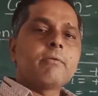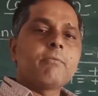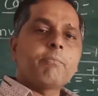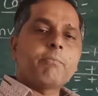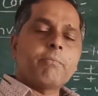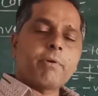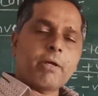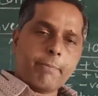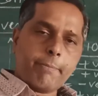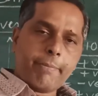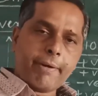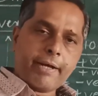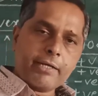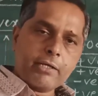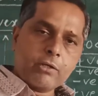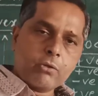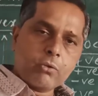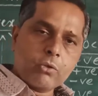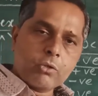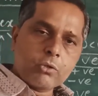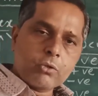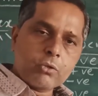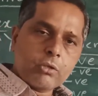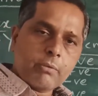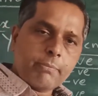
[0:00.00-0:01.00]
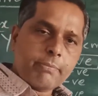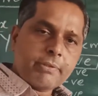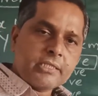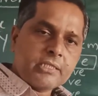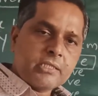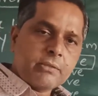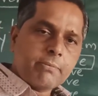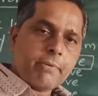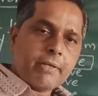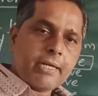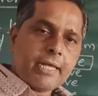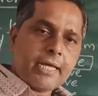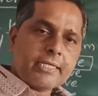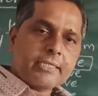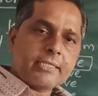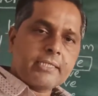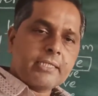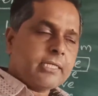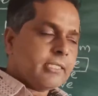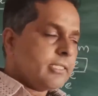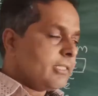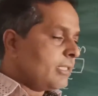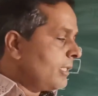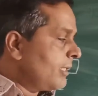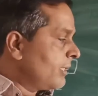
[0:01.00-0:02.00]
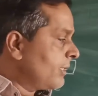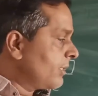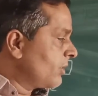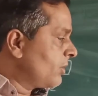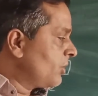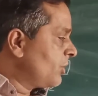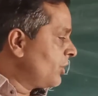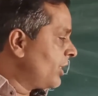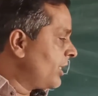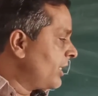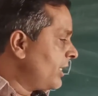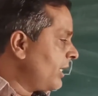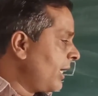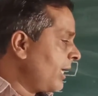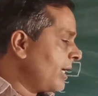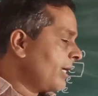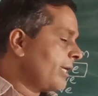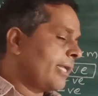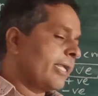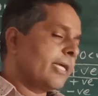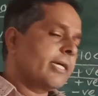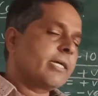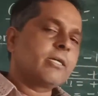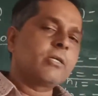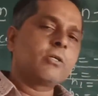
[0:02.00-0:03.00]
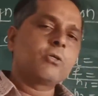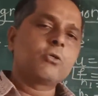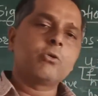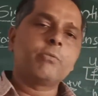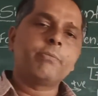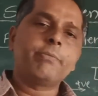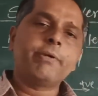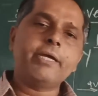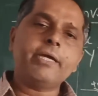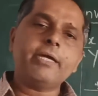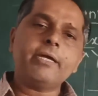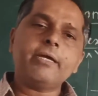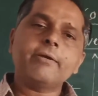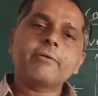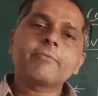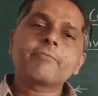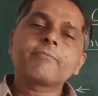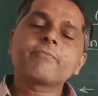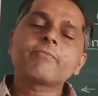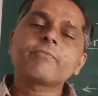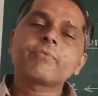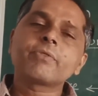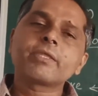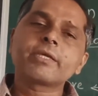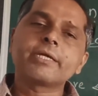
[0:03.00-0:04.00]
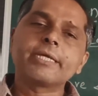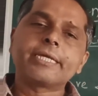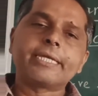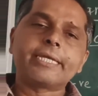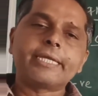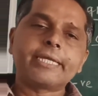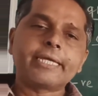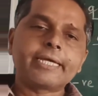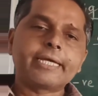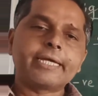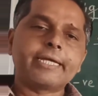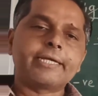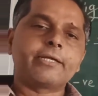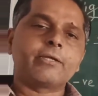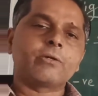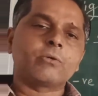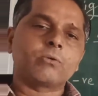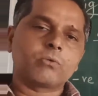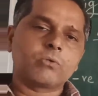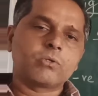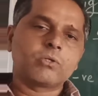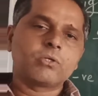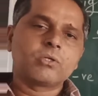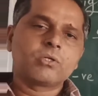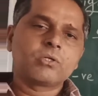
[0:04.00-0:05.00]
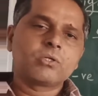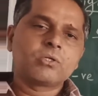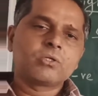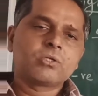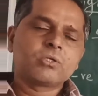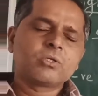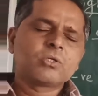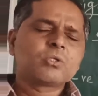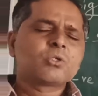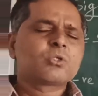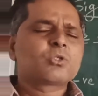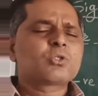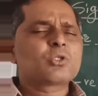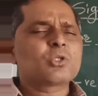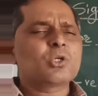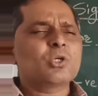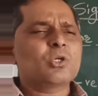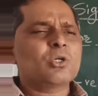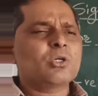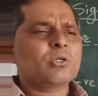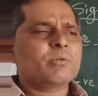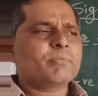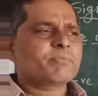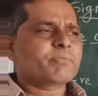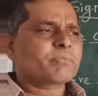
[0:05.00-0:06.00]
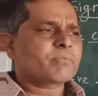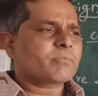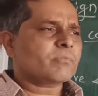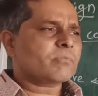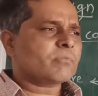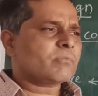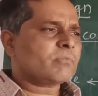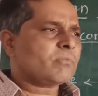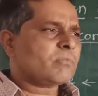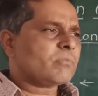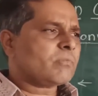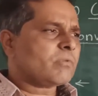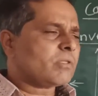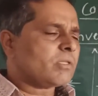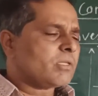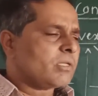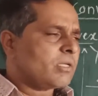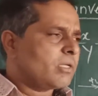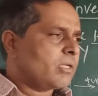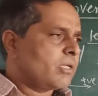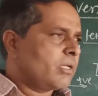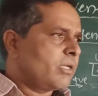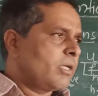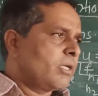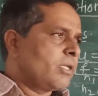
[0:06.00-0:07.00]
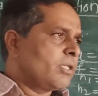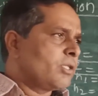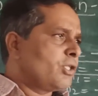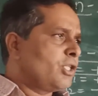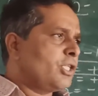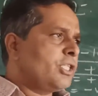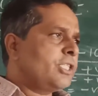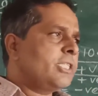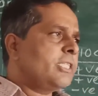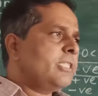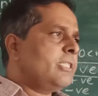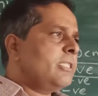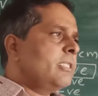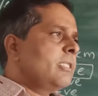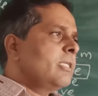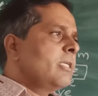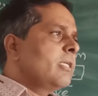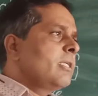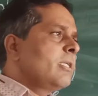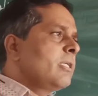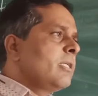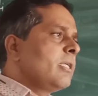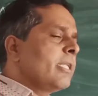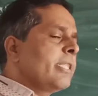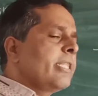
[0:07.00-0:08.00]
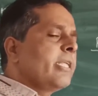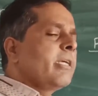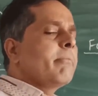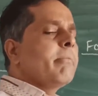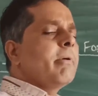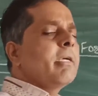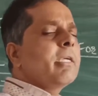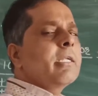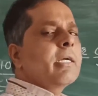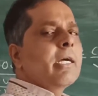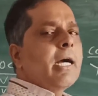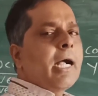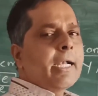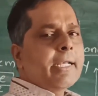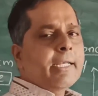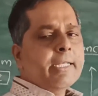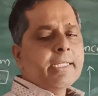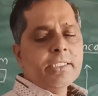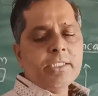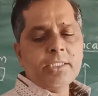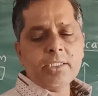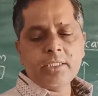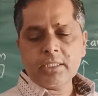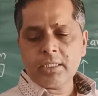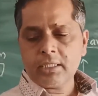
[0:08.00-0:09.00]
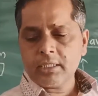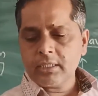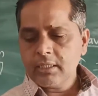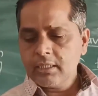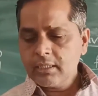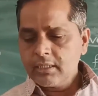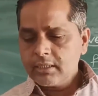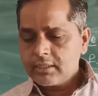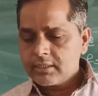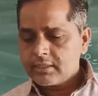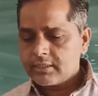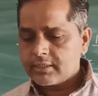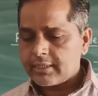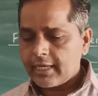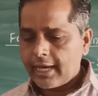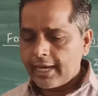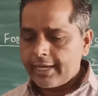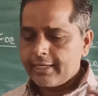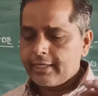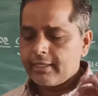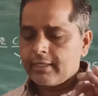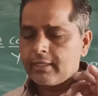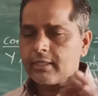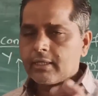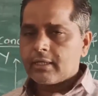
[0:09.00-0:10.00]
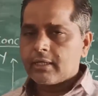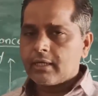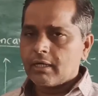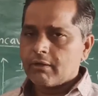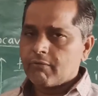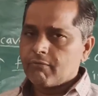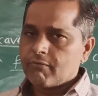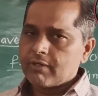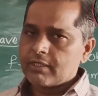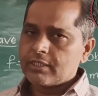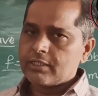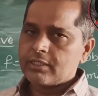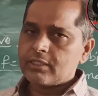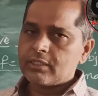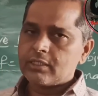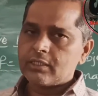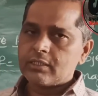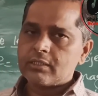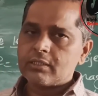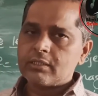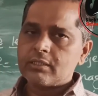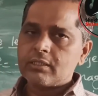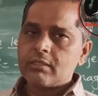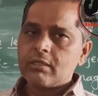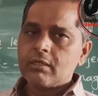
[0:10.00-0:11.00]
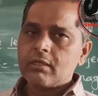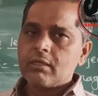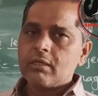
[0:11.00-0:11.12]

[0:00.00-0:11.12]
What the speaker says: perpendicular to the principal axis, they are taken to be negative. So this is nothing but Cartesian sign conventions.